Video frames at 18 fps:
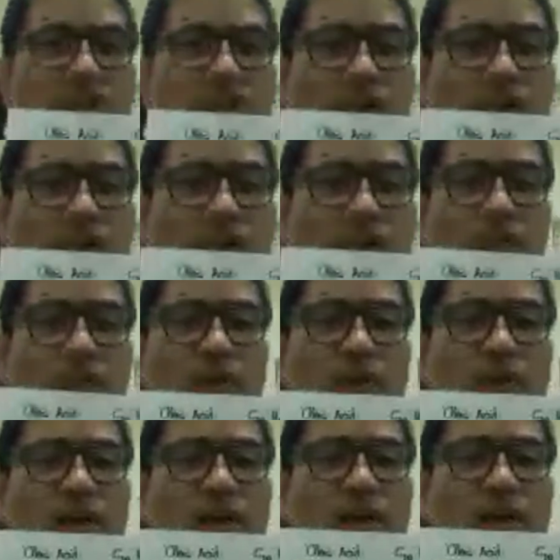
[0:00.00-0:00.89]
general
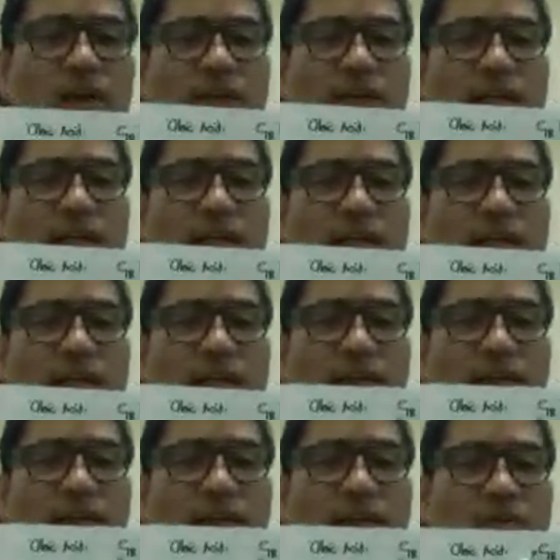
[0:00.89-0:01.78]
formula. 18
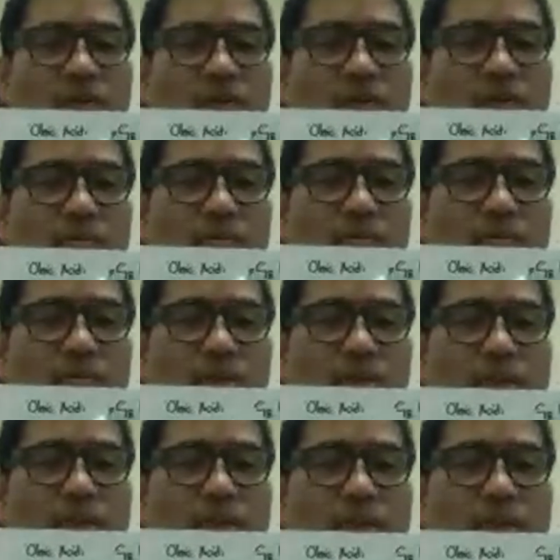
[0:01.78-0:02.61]
atoms of carbon,